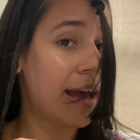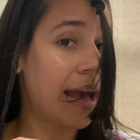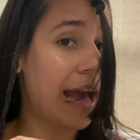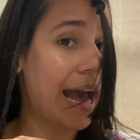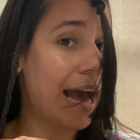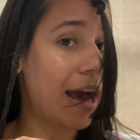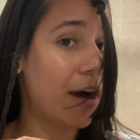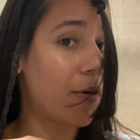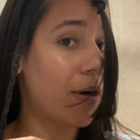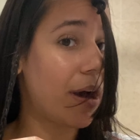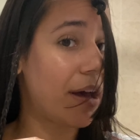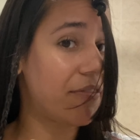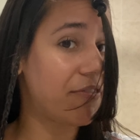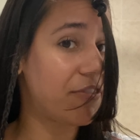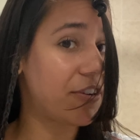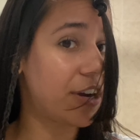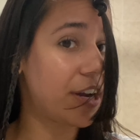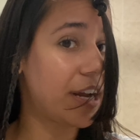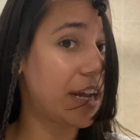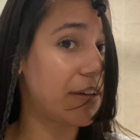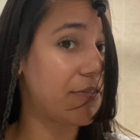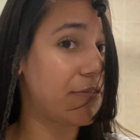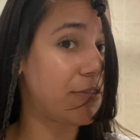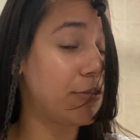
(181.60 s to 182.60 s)
However,
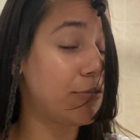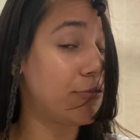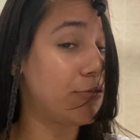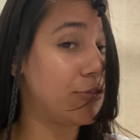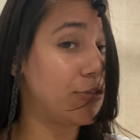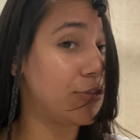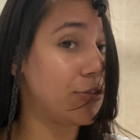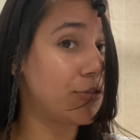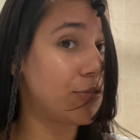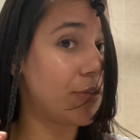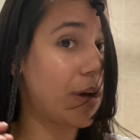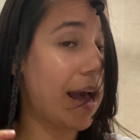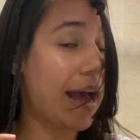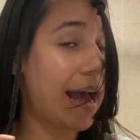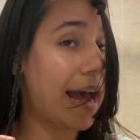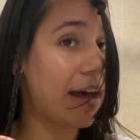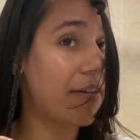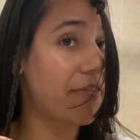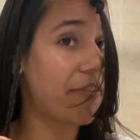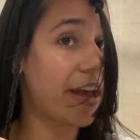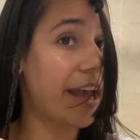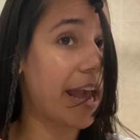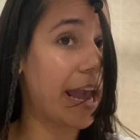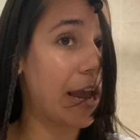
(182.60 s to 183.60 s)
if you do
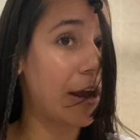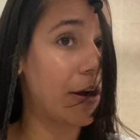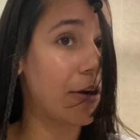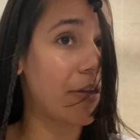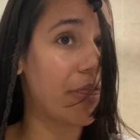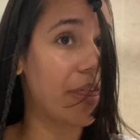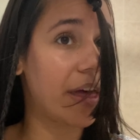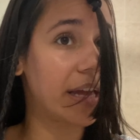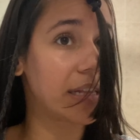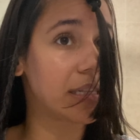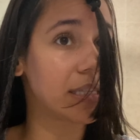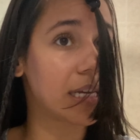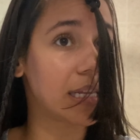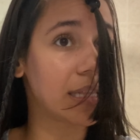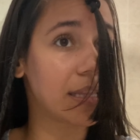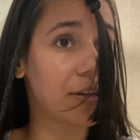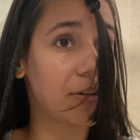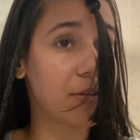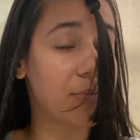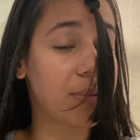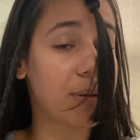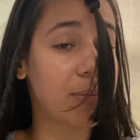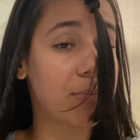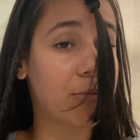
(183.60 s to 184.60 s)
have hair that's a
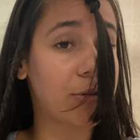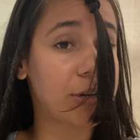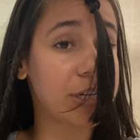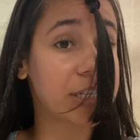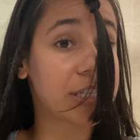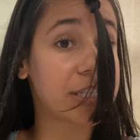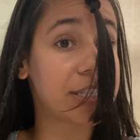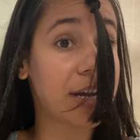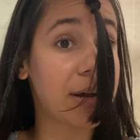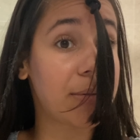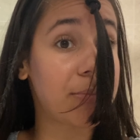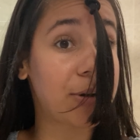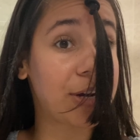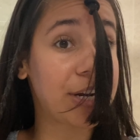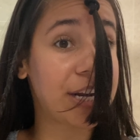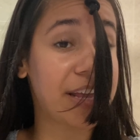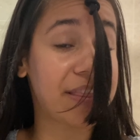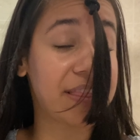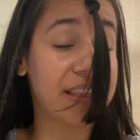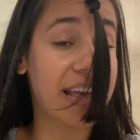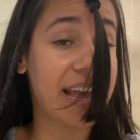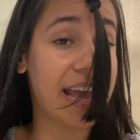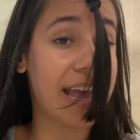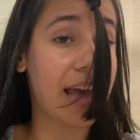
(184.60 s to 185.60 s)
little bit more stubborn
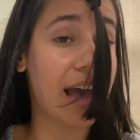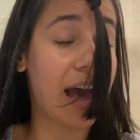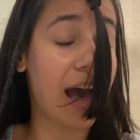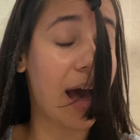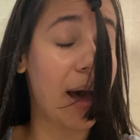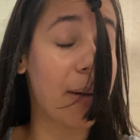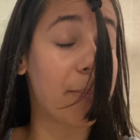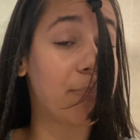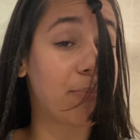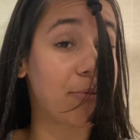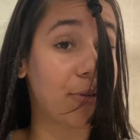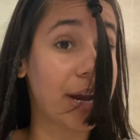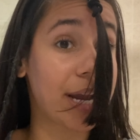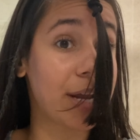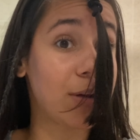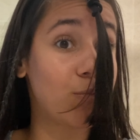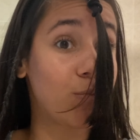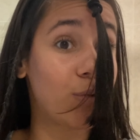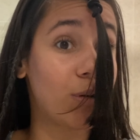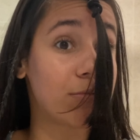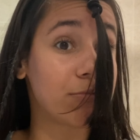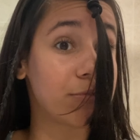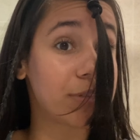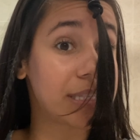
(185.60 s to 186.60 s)
and the uh, braid
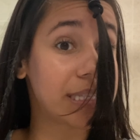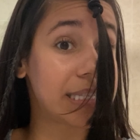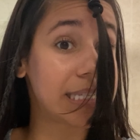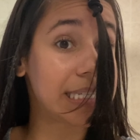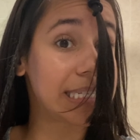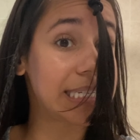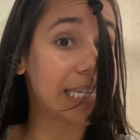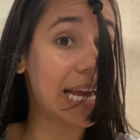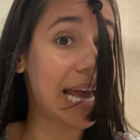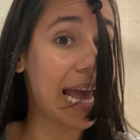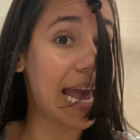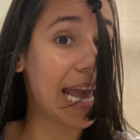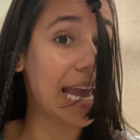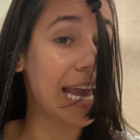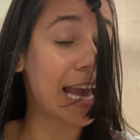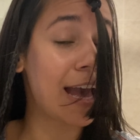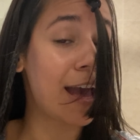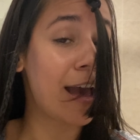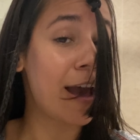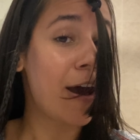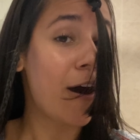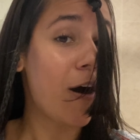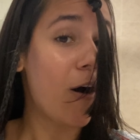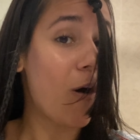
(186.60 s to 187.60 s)
won't stay,
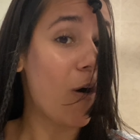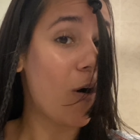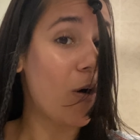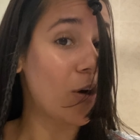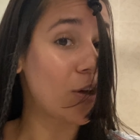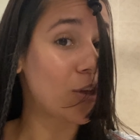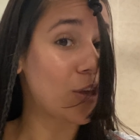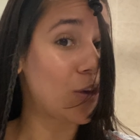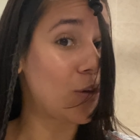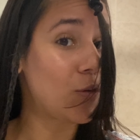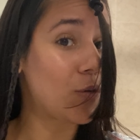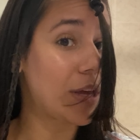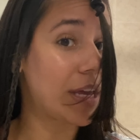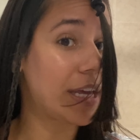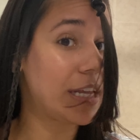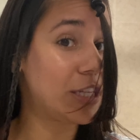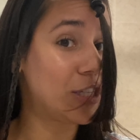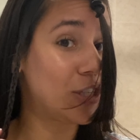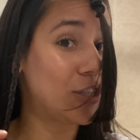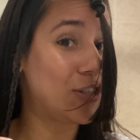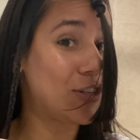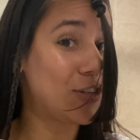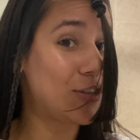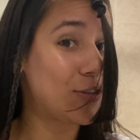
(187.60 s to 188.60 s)
all you
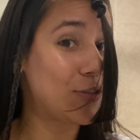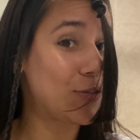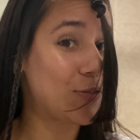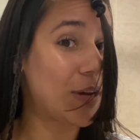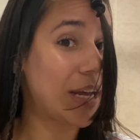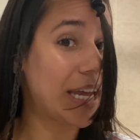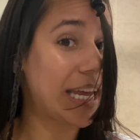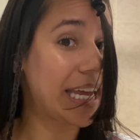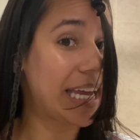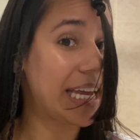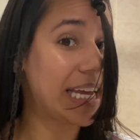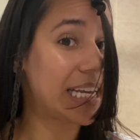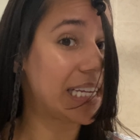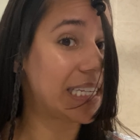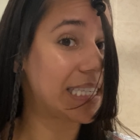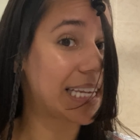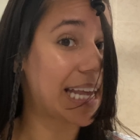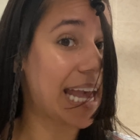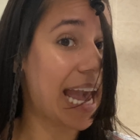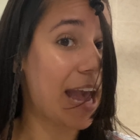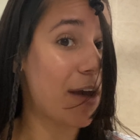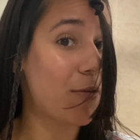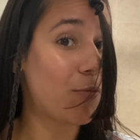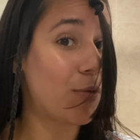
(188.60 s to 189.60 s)
can do is
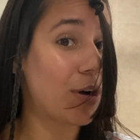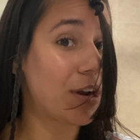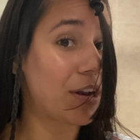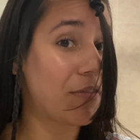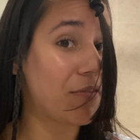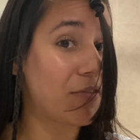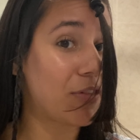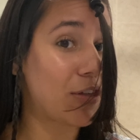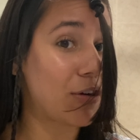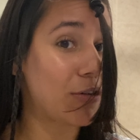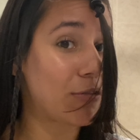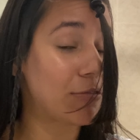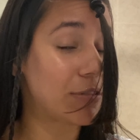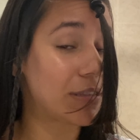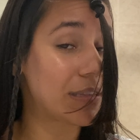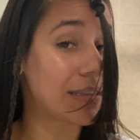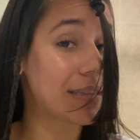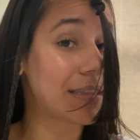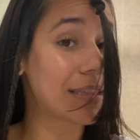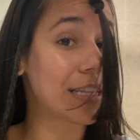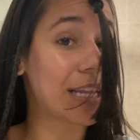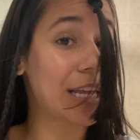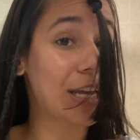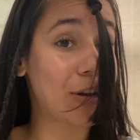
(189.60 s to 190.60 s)
get one of those
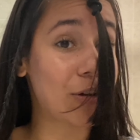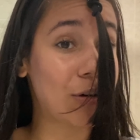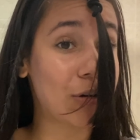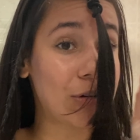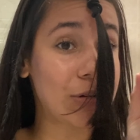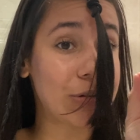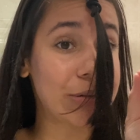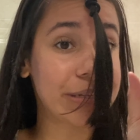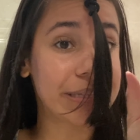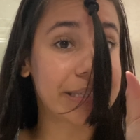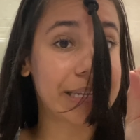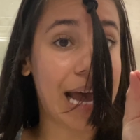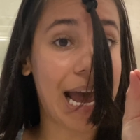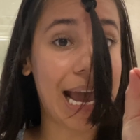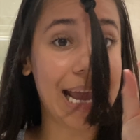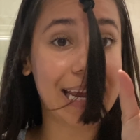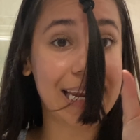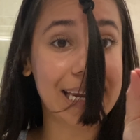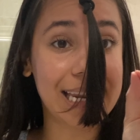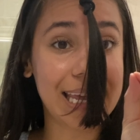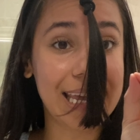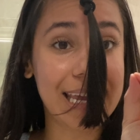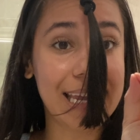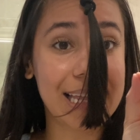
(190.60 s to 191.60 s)
little
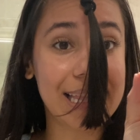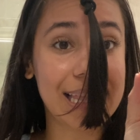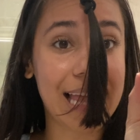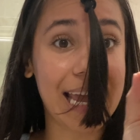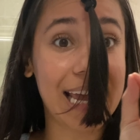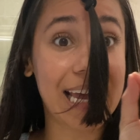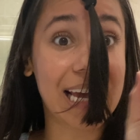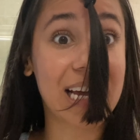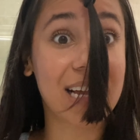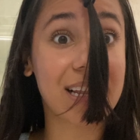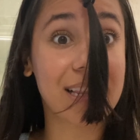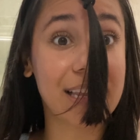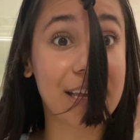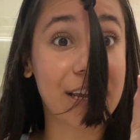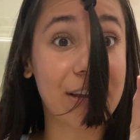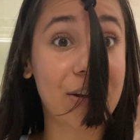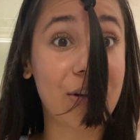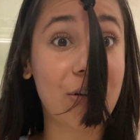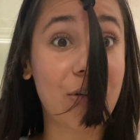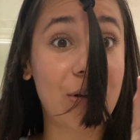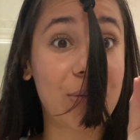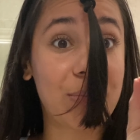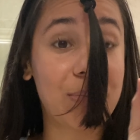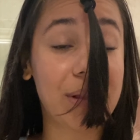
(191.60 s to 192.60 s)
tiny like
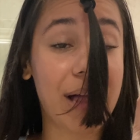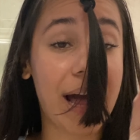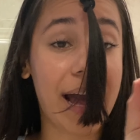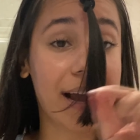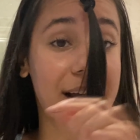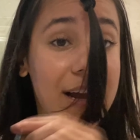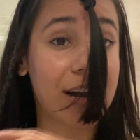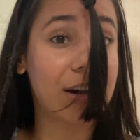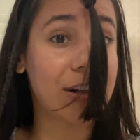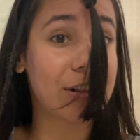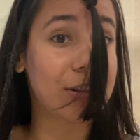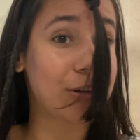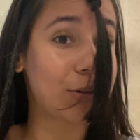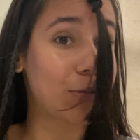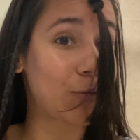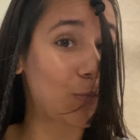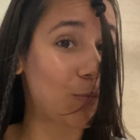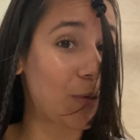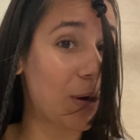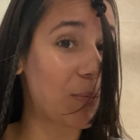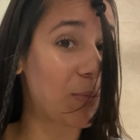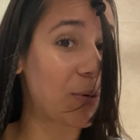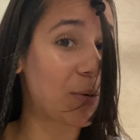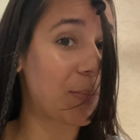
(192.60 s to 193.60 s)
clear or black colored
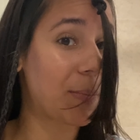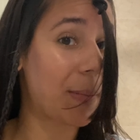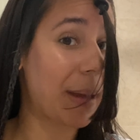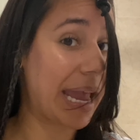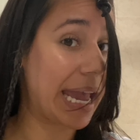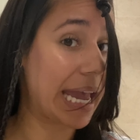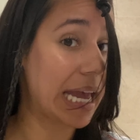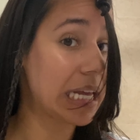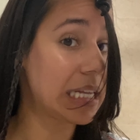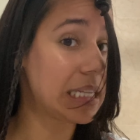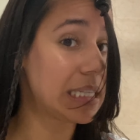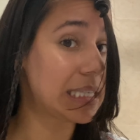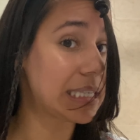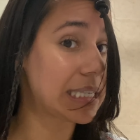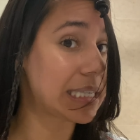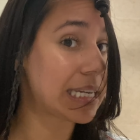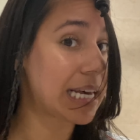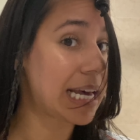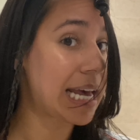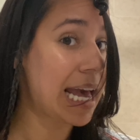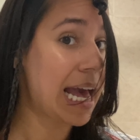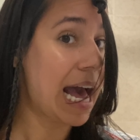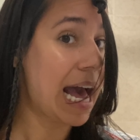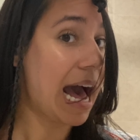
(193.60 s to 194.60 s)
rubber bands
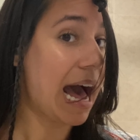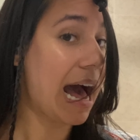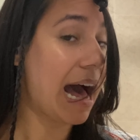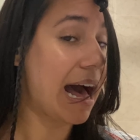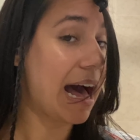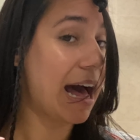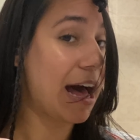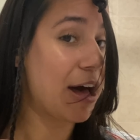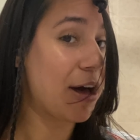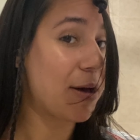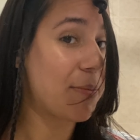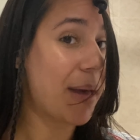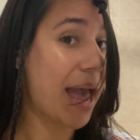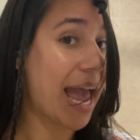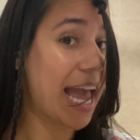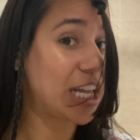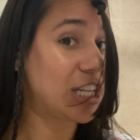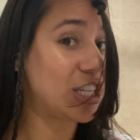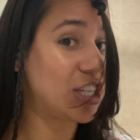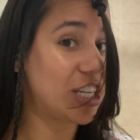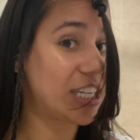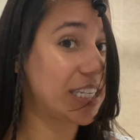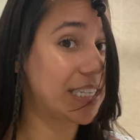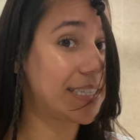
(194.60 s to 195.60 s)
um,
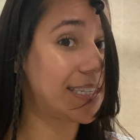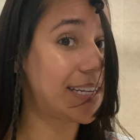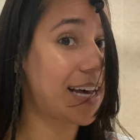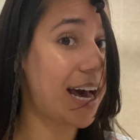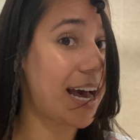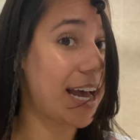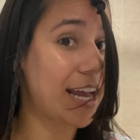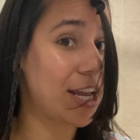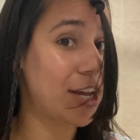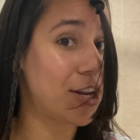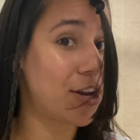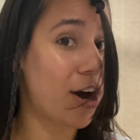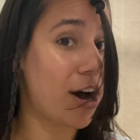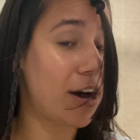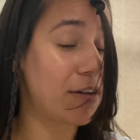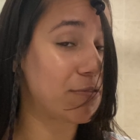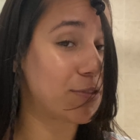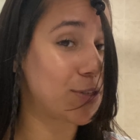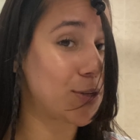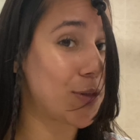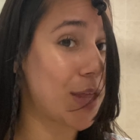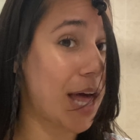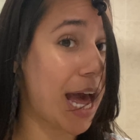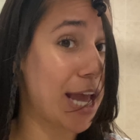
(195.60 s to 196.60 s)
and just tie it off
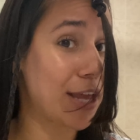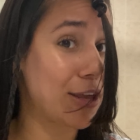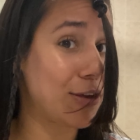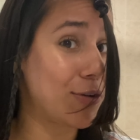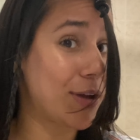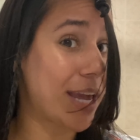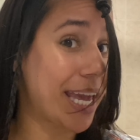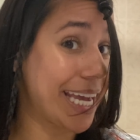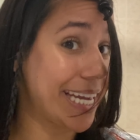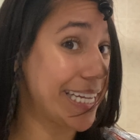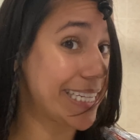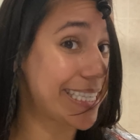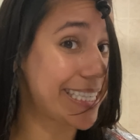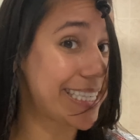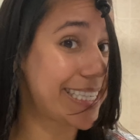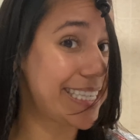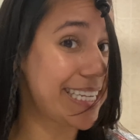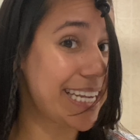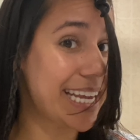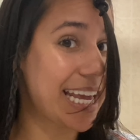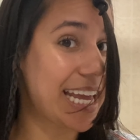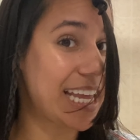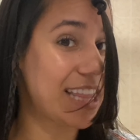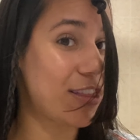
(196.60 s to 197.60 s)
so that you can't
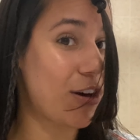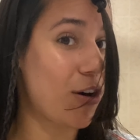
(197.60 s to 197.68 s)
see it.